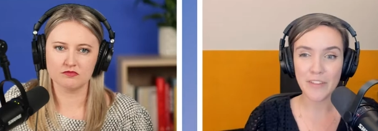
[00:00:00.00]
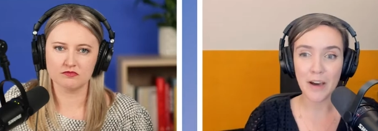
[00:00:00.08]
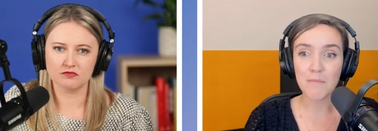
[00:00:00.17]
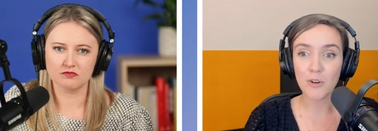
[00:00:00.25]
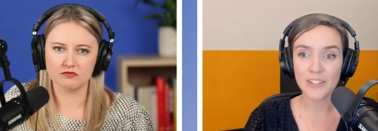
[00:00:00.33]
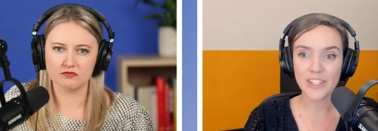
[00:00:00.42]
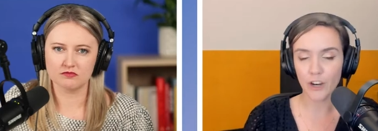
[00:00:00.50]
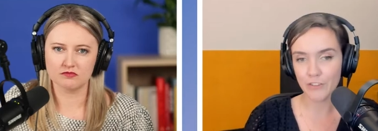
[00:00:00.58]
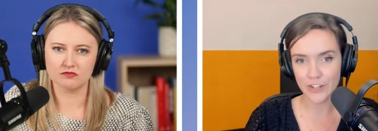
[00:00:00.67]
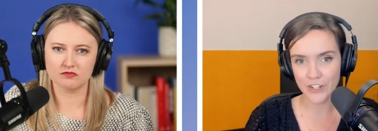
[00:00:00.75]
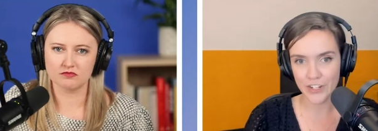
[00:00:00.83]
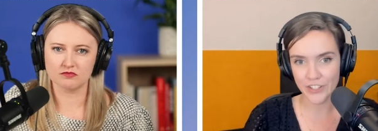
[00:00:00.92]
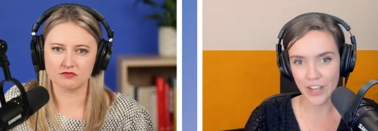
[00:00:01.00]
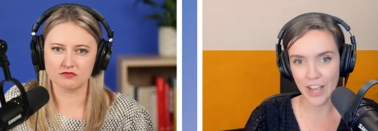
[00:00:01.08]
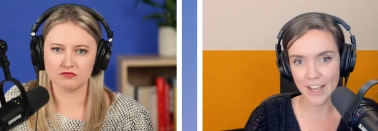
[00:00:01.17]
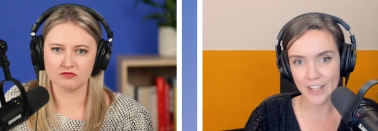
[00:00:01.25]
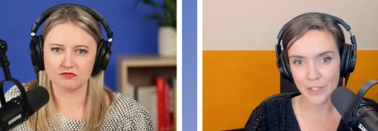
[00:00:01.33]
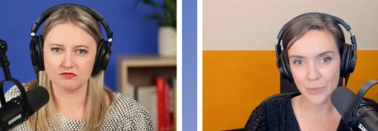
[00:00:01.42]
Speaker 1: of our more selfish
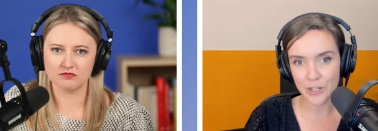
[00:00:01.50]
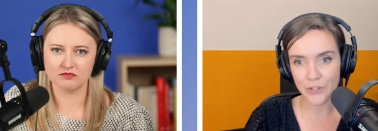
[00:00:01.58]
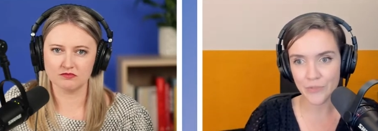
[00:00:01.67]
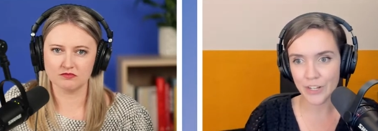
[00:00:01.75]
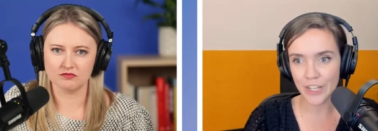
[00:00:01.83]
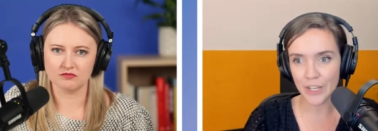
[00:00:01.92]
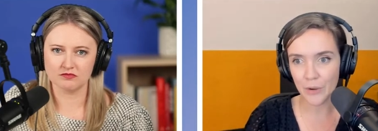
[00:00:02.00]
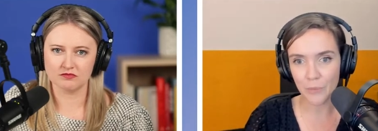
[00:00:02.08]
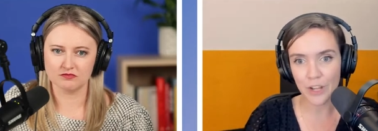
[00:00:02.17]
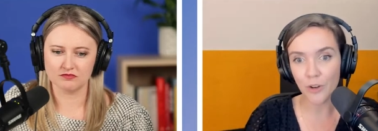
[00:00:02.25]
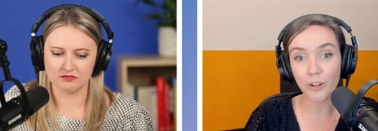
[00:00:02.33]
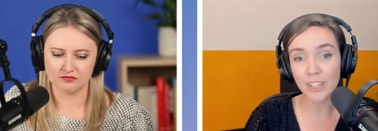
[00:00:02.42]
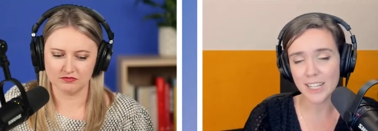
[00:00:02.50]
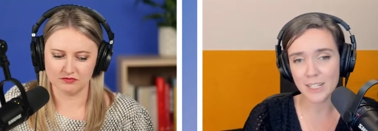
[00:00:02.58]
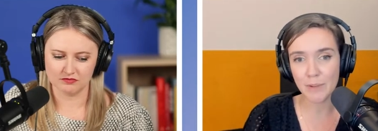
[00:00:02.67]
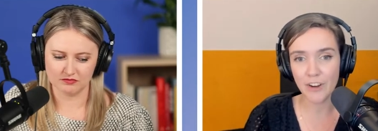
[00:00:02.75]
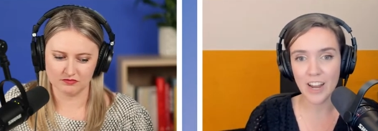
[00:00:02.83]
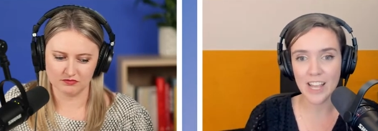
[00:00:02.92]
desires, which really we all
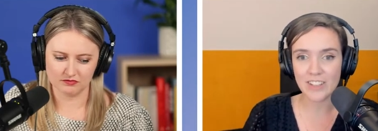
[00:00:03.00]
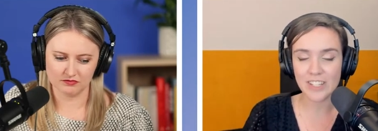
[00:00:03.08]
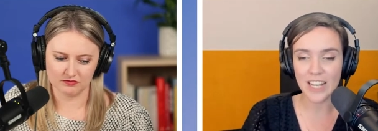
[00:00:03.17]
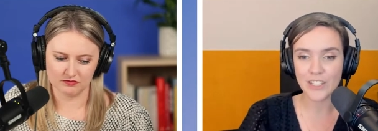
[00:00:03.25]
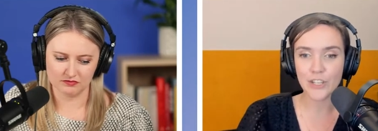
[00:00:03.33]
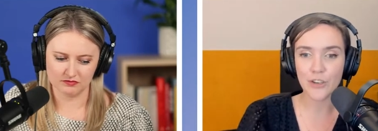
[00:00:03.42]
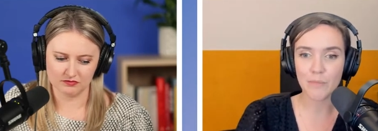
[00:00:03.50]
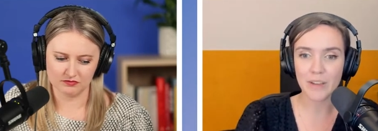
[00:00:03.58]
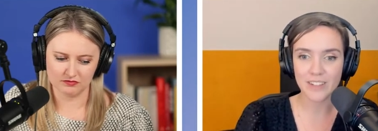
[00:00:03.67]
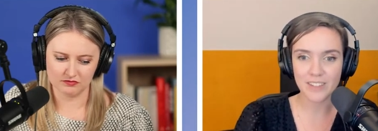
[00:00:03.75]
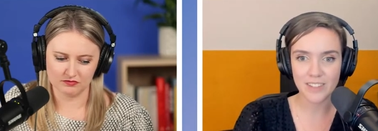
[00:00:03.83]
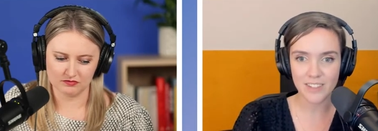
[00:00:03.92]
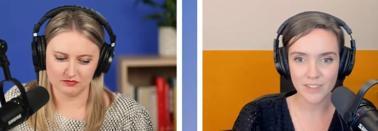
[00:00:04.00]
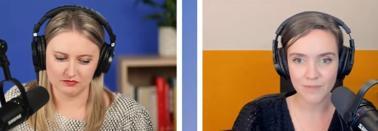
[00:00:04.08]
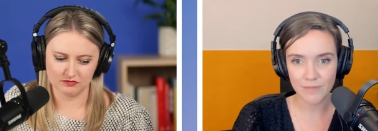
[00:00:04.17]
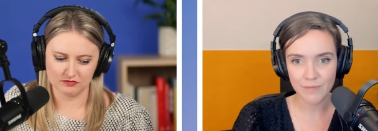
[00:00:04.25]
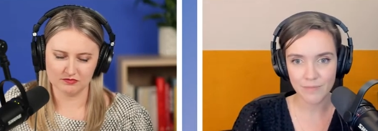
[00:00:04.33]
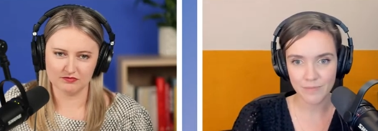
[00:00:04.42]
experience as humans.
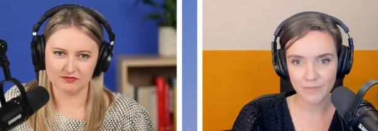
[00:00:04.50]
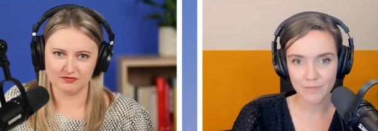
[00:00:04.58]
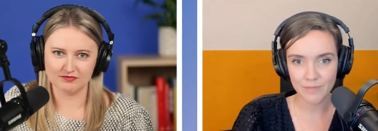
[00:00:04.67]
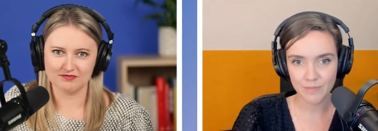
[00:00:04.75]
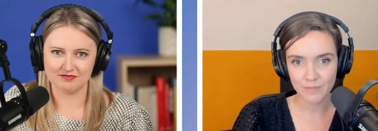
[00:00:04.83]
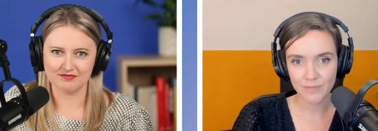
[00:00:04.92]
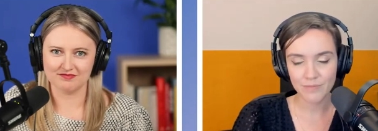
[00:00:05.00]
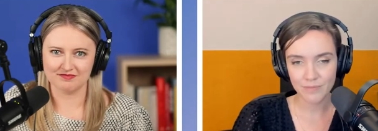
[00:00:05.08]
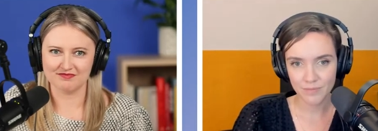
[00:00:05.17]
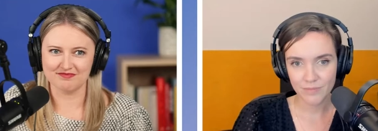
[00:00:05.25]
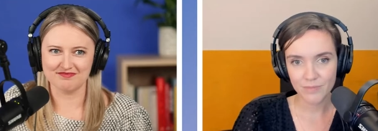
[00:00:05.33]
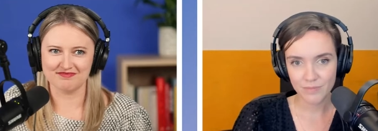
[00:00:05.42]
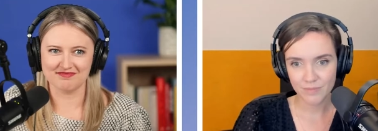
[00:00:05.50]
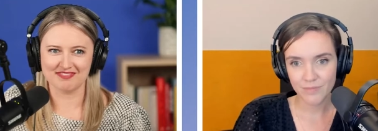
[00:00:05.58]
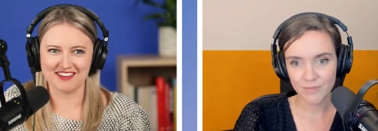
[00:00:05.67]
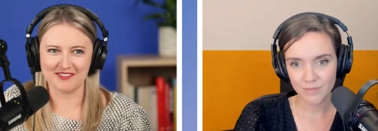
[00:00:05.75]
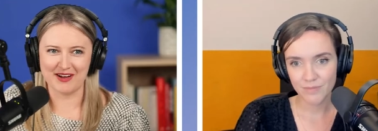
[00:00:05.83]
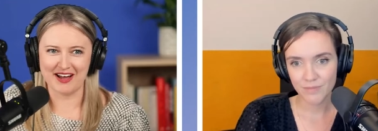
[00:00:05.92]
Mm,
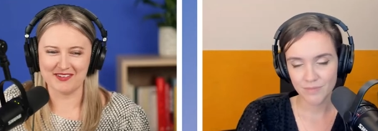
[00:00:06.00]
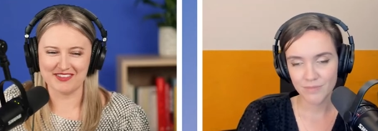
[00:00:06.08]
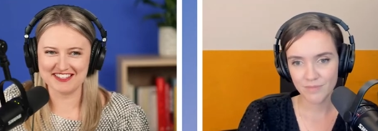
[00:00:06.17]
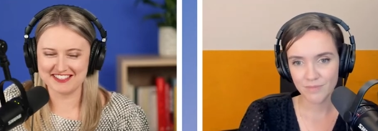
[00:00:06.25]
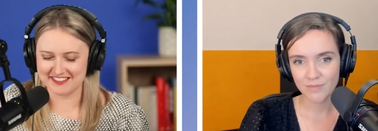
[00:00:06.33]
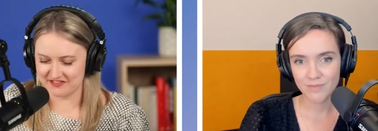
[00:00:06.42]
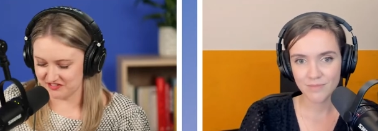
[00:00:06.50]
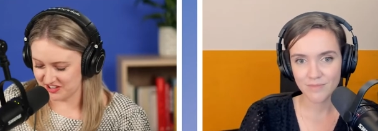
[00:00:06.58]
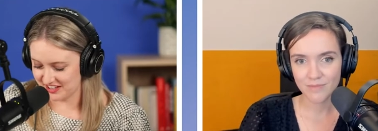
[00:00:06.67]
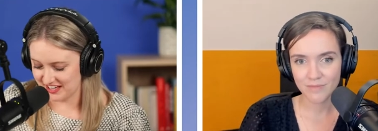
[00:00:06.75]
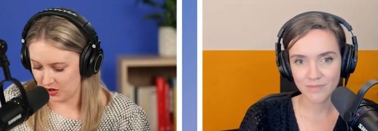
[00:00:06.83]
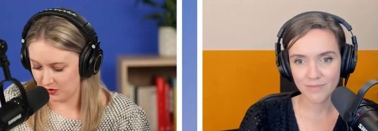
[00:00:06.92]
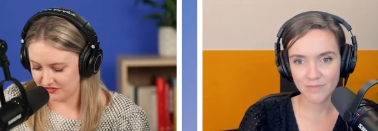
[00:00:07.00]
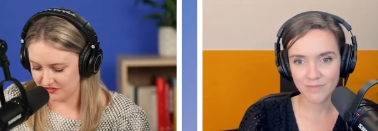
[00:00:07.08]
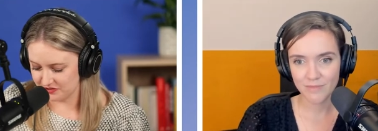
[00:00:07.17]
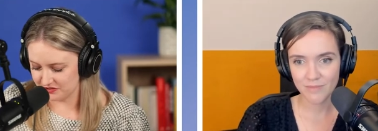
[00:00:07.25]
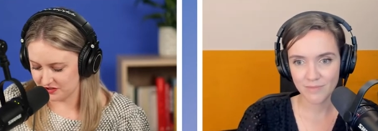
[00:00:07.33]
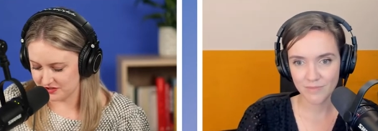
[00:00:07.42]
Speaker 2: wow, that's really
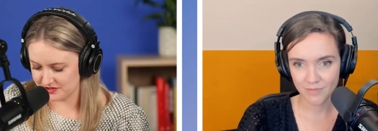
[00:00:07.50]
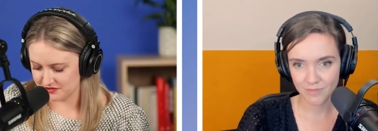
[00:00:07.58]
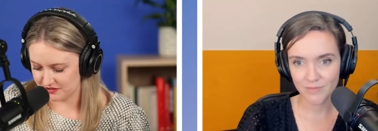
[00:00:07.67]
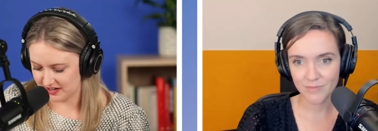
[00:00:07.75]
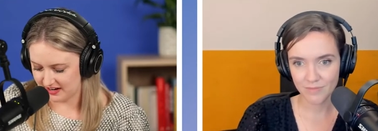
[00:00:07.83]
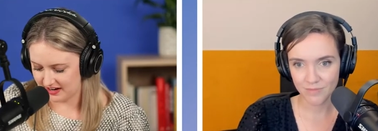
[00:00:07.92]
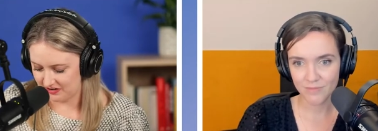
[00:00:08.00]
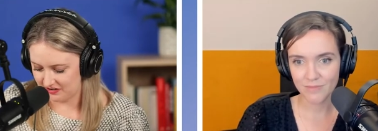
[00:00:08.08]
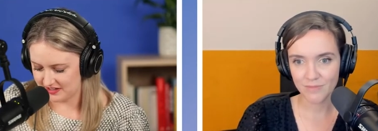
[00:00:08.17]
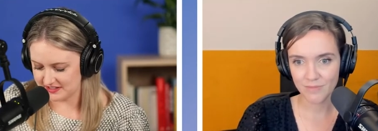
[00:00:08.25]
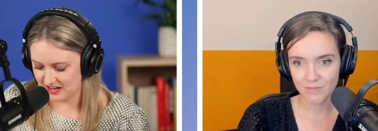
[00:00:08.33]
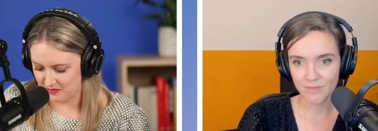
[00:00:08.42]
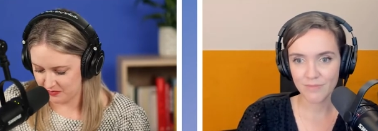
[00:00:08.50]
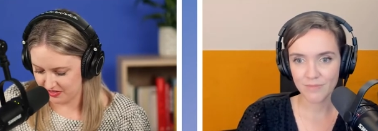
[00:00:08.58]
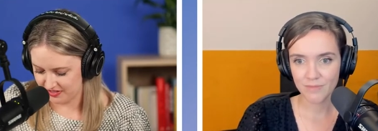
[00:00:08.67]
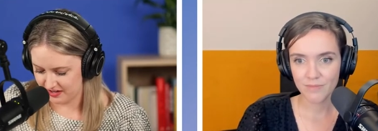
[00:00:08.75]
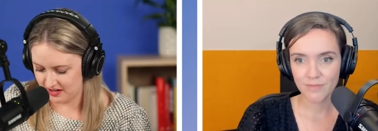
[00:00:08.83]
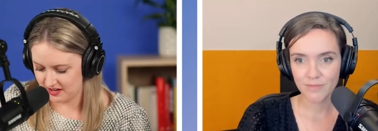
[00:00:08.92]
helpful. Those three areas
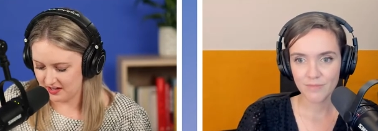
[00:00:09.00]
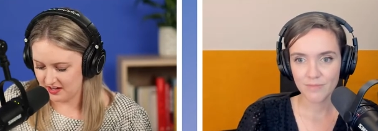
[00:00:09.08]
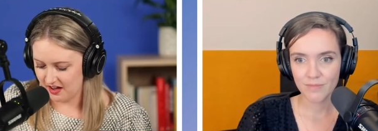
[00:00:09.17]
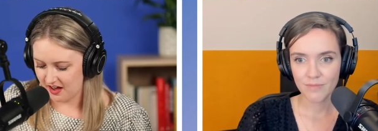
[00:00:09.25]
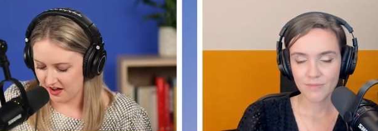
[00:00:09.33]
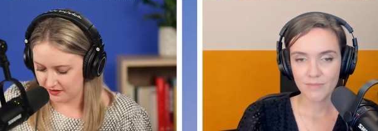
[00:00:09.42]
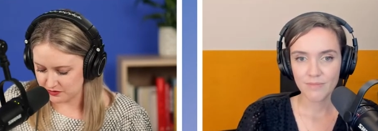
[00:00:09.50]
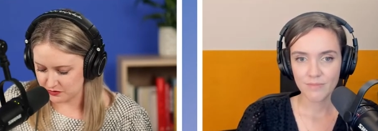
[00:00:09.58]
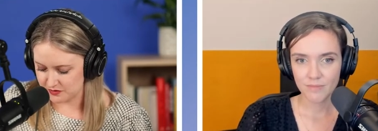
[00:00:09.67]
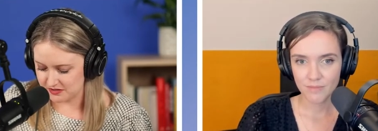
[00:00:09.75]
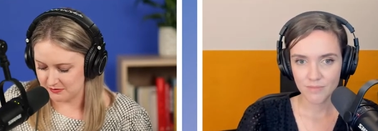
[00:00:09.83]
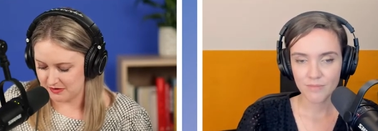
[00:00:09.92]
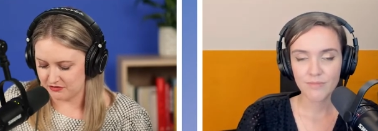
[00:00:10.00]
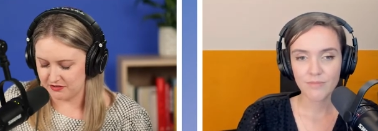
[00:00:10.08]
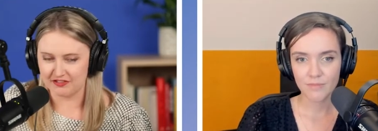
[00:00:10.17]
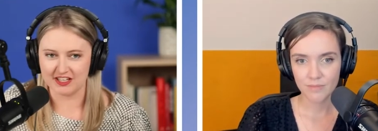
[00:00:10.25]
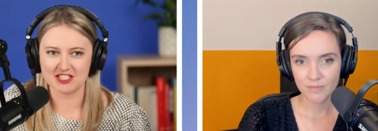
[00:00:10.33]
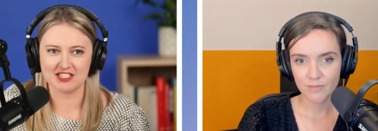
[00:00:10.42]
empathy, altruism, and
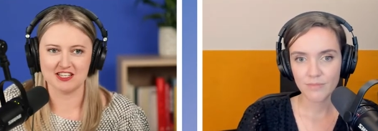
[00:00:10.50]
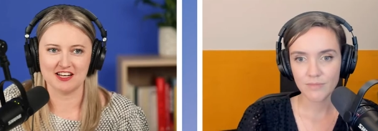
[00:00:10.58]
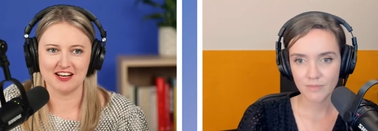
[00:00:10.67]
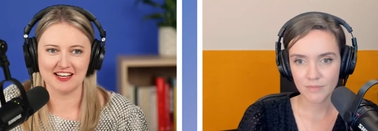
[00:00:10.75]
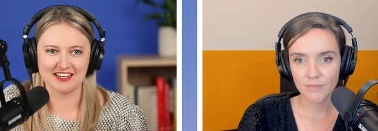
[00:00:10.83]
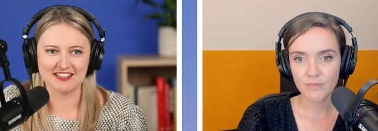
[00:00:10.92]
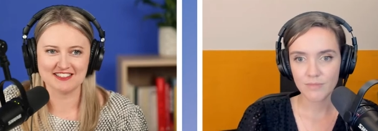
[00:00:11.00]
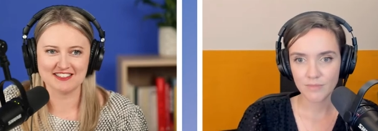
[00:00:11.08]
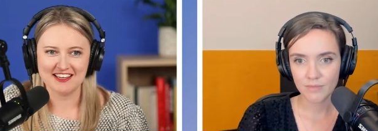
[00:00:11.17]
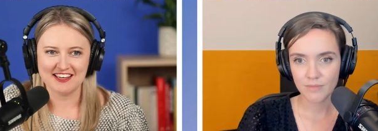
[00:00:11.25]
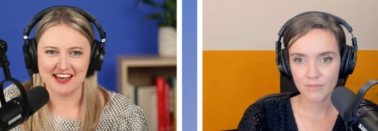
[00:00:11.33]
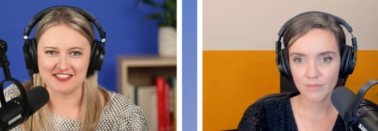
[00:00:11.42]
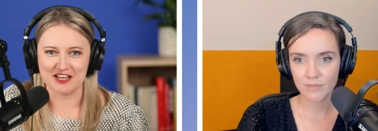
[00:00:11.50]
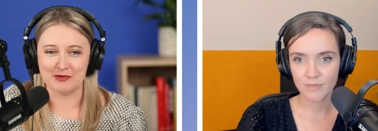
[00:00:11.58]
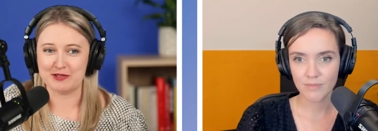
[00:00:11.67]
reflection. And I guess as I